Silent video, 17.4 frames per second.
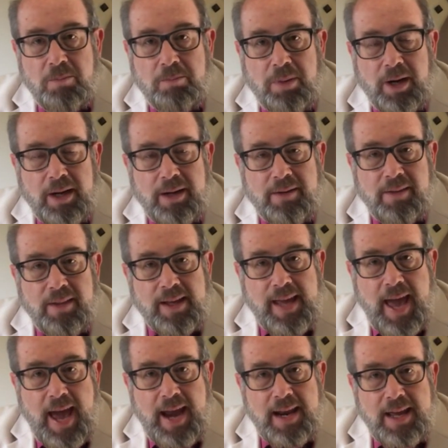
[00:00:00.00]
but the
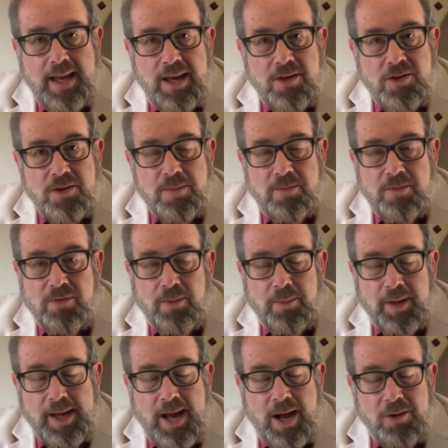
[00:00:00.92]
Catechism from
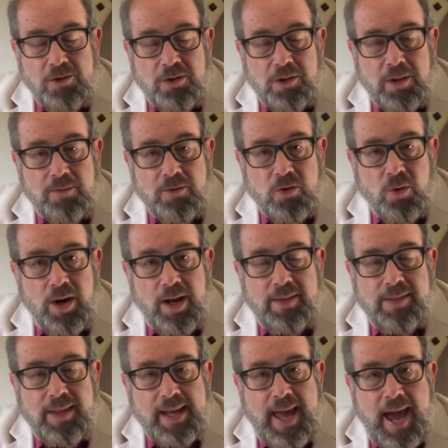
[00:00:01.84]
the Council of
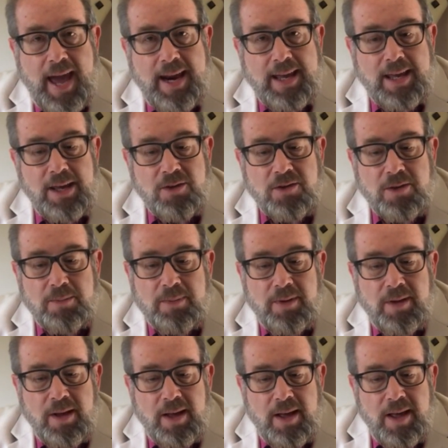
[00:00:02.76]
Trent, the Catechism
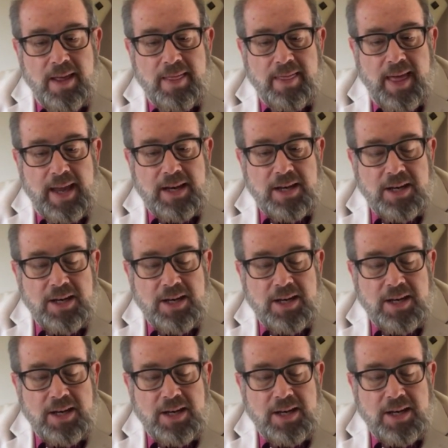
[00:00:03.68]
that